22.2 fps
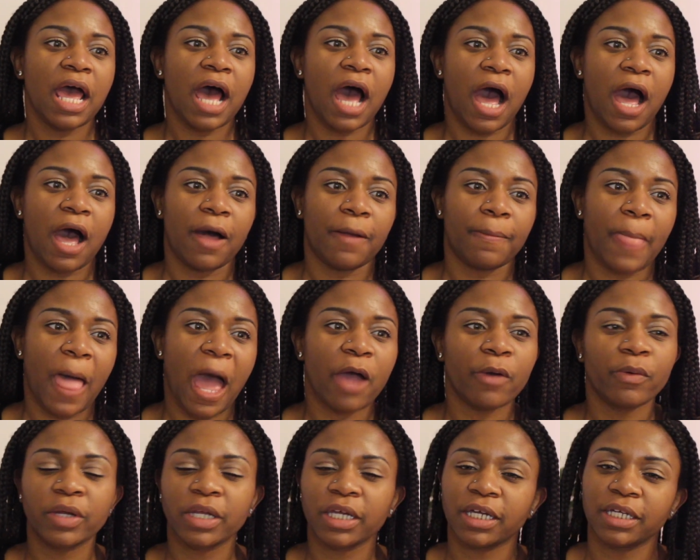I
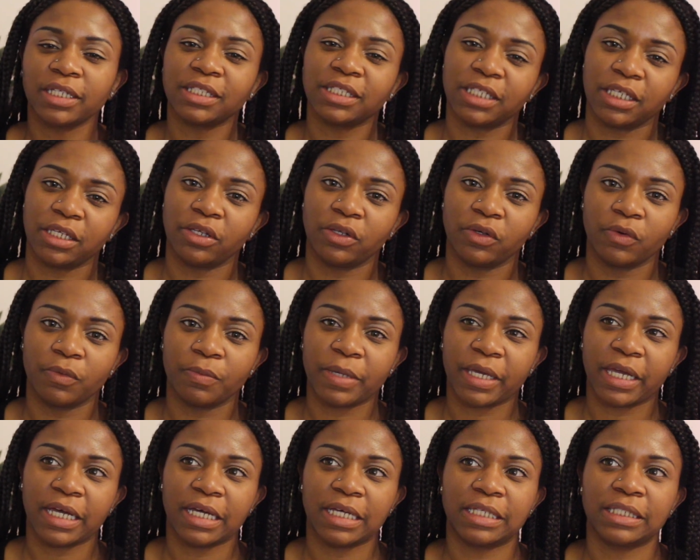would have continued
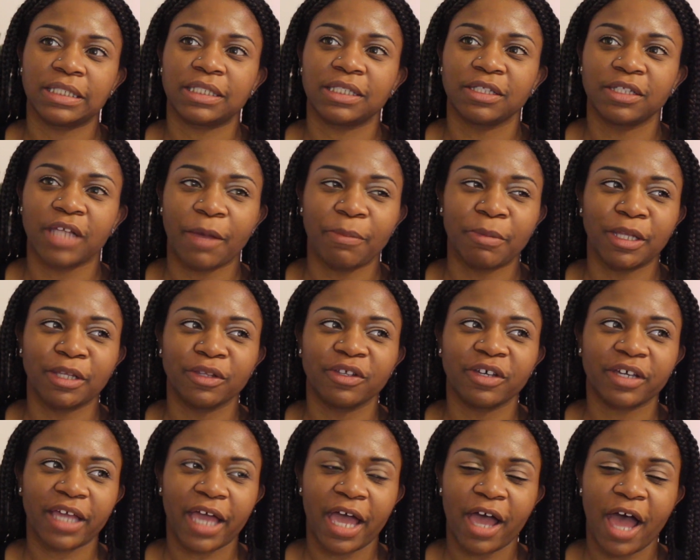because, I mean,
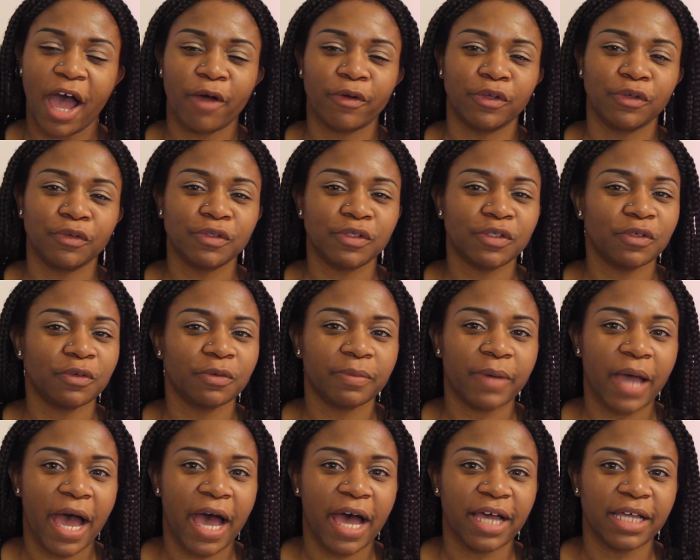look at how YouTube
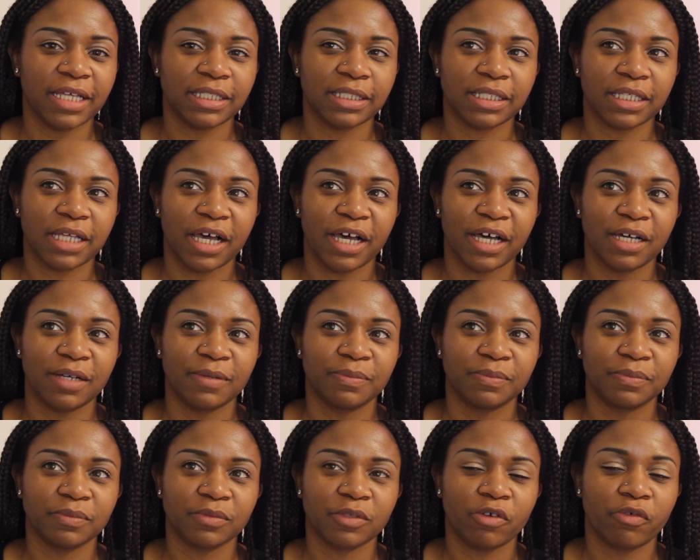has
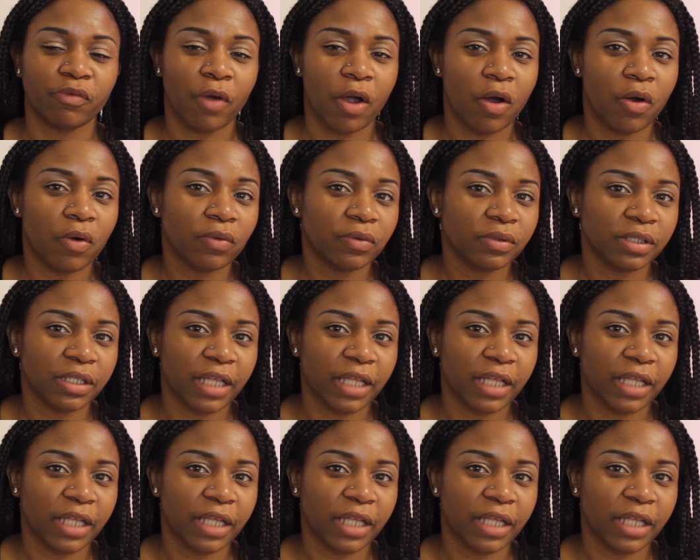grown.